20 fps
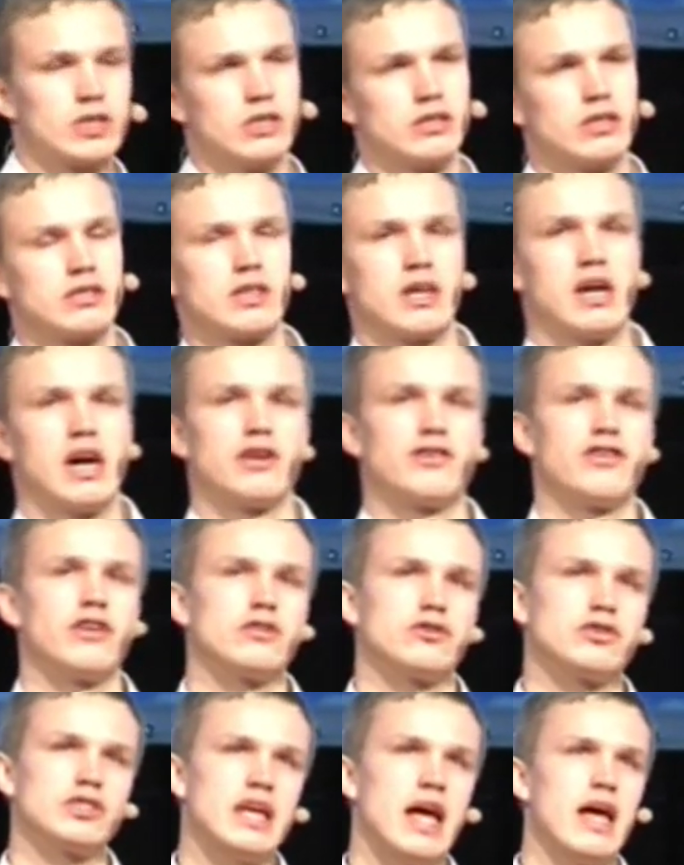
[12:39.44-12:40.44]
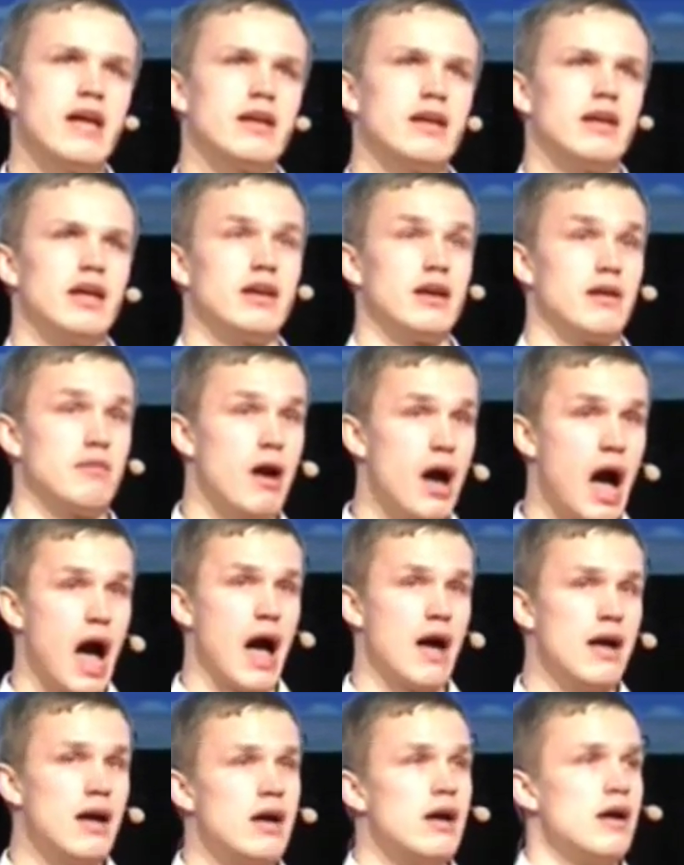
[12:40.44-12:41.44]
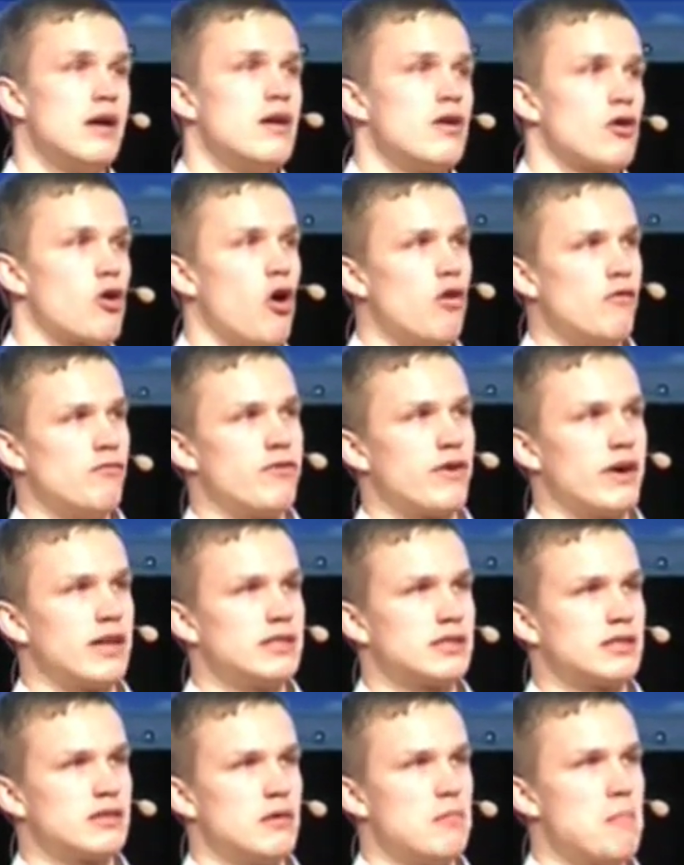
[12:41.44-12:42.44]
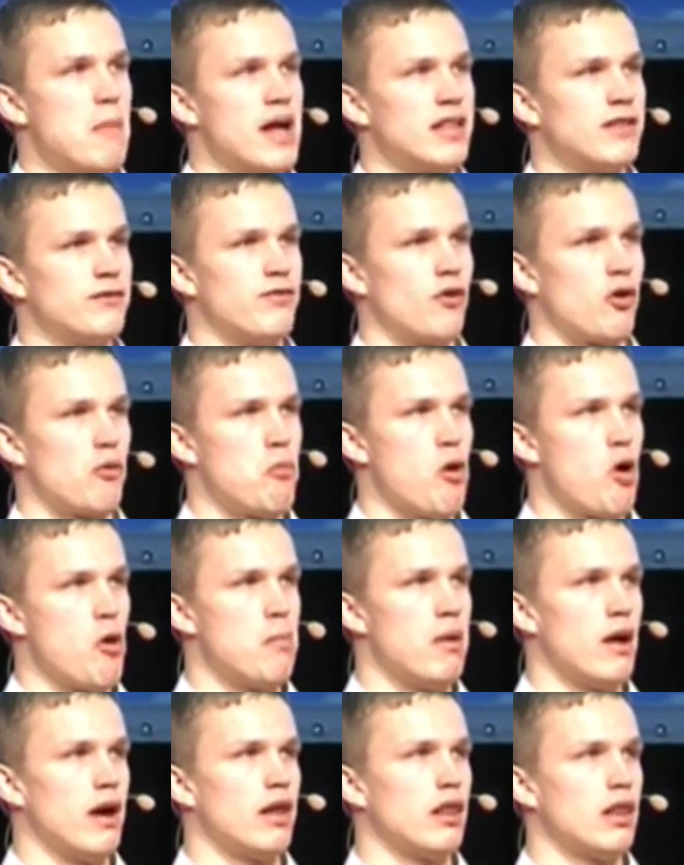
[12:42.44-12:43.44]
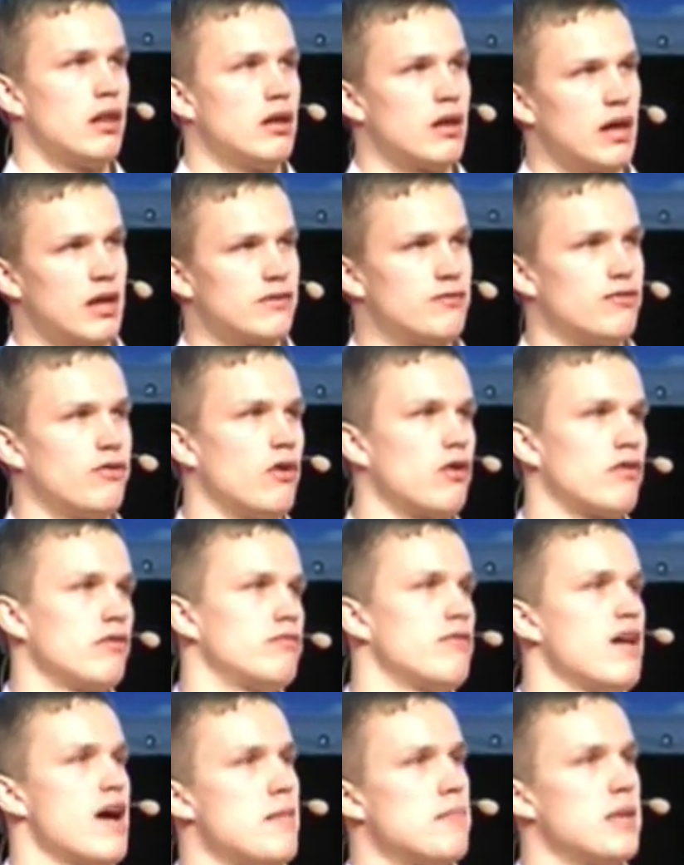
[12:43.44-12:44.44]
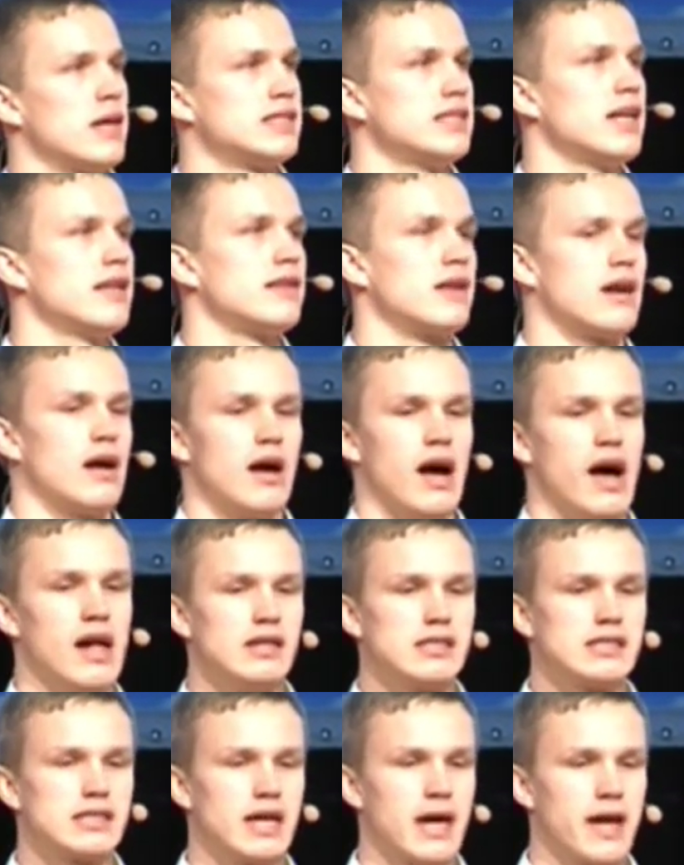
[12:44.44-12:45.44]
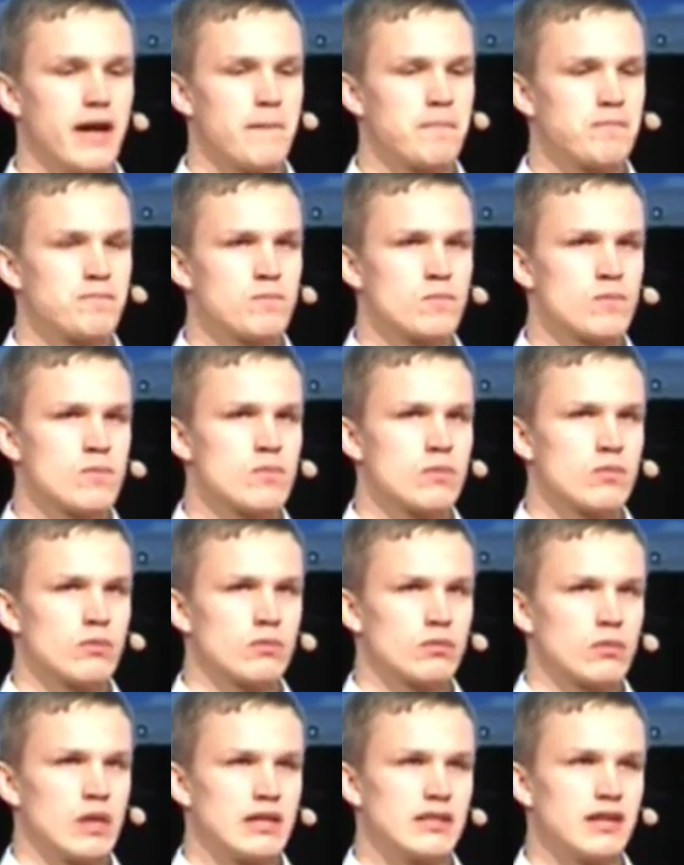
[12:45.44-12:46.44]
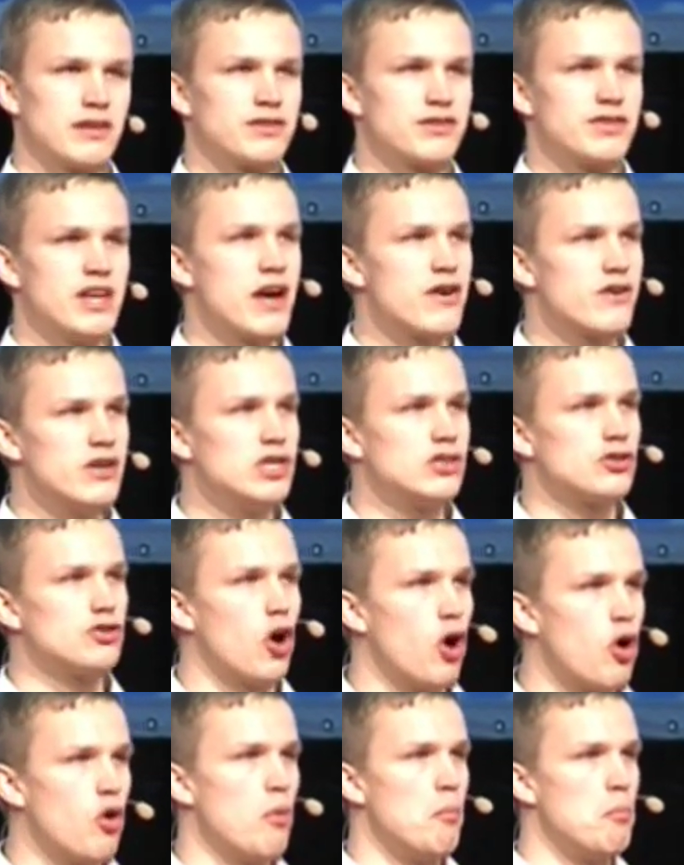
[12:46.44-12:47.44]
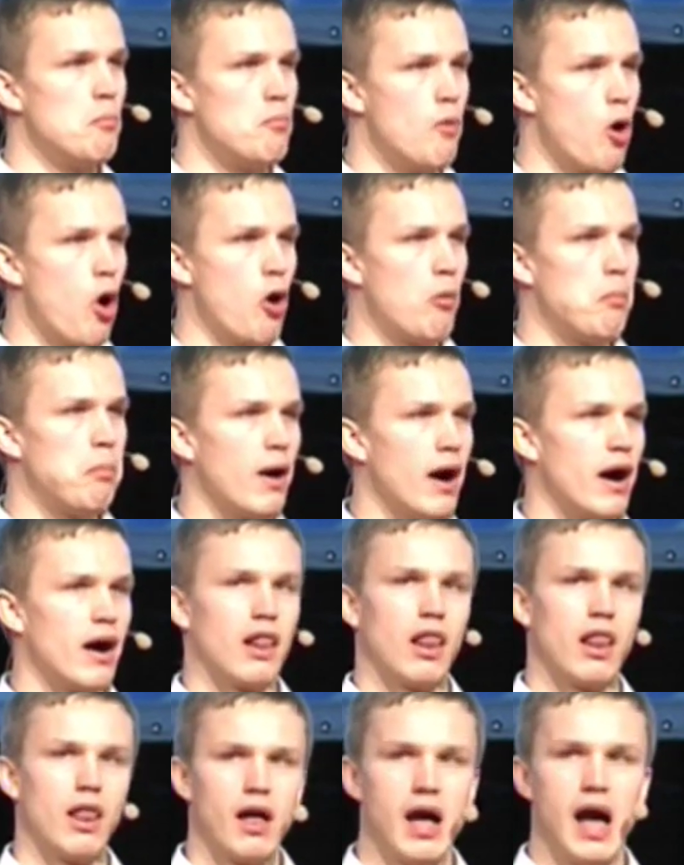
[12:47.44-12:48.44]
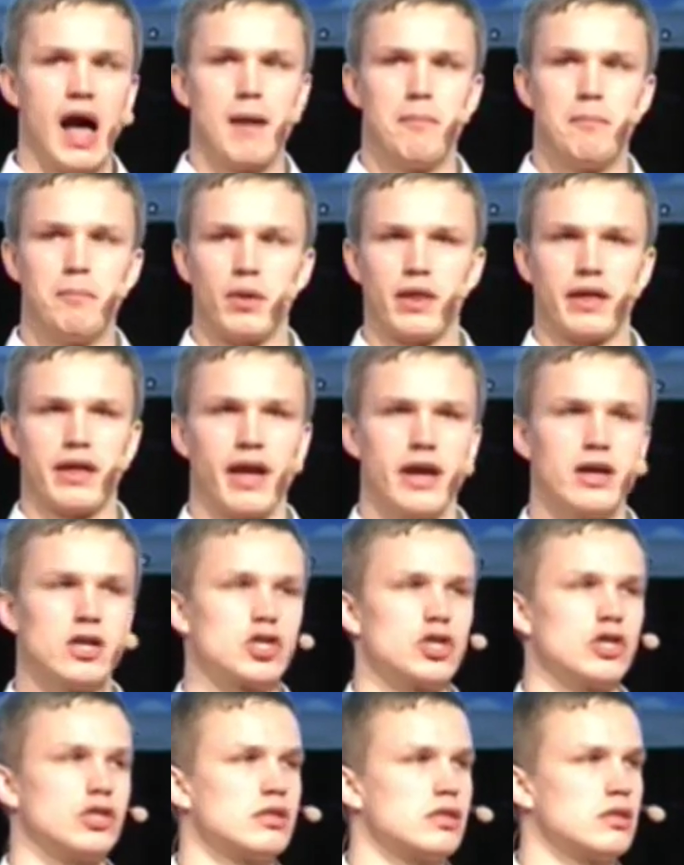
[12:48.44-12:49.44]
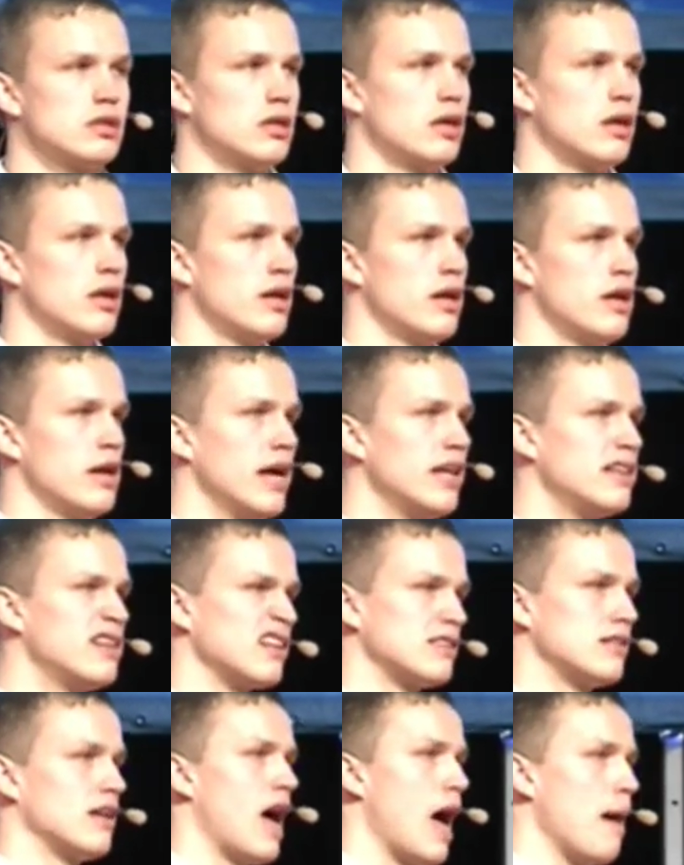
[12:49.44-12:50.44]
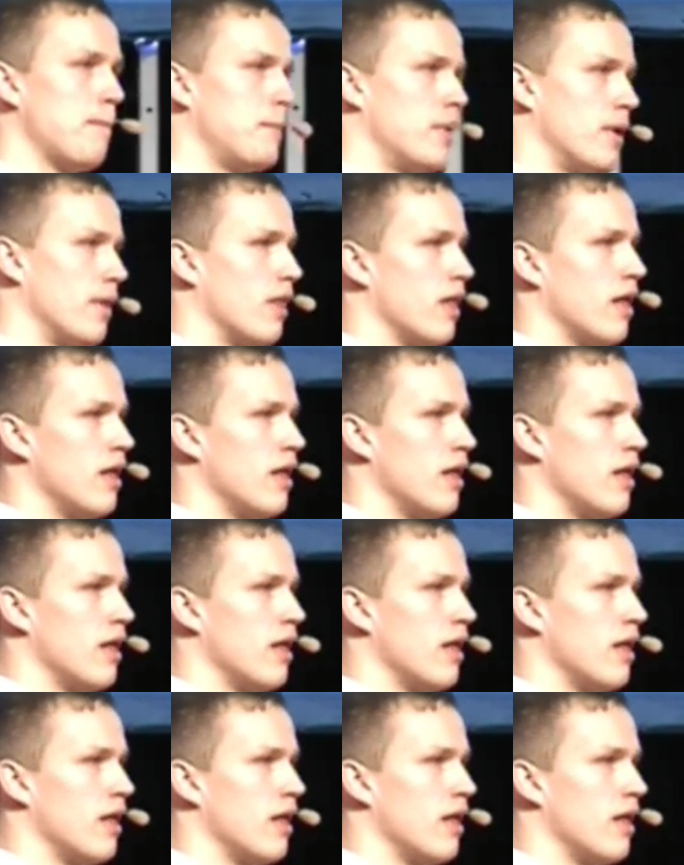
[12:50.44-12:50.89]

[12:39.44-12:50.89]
is a hard thing to say in a conference meant for mobile and for web, etc. I'll say that there is no mobile applications. It doesn't happen.